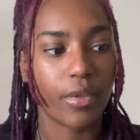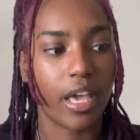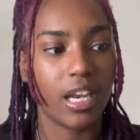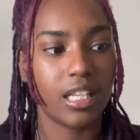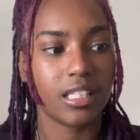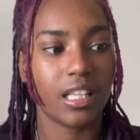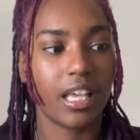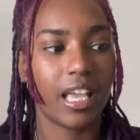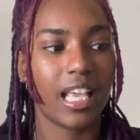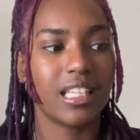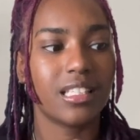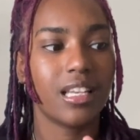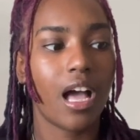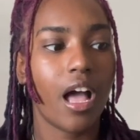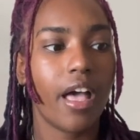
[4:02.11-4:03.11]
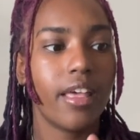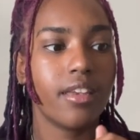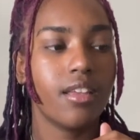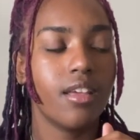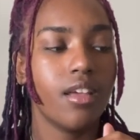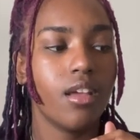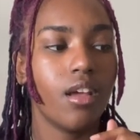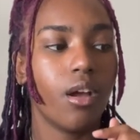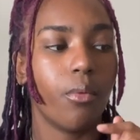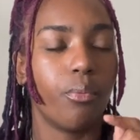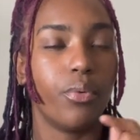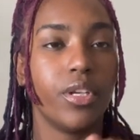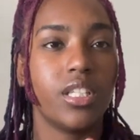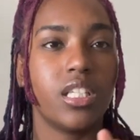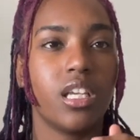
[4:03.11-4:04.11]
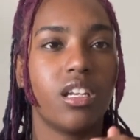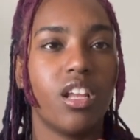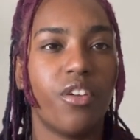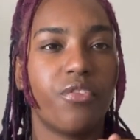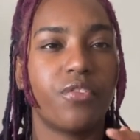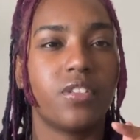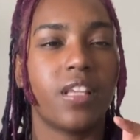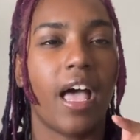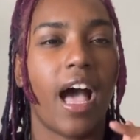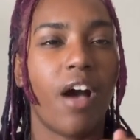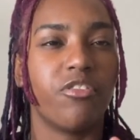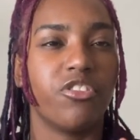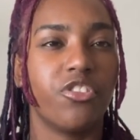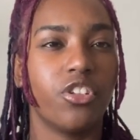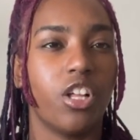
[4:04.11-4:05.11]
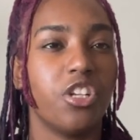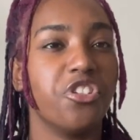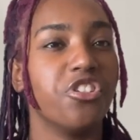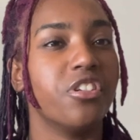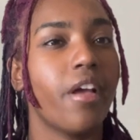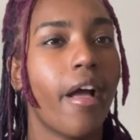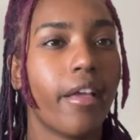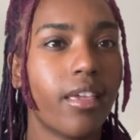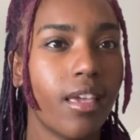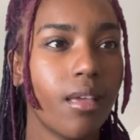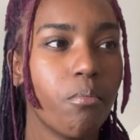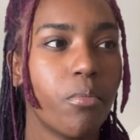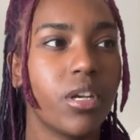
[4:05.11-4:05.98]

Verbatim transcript: And it's like, it's not breezy enough to have a full on jacket,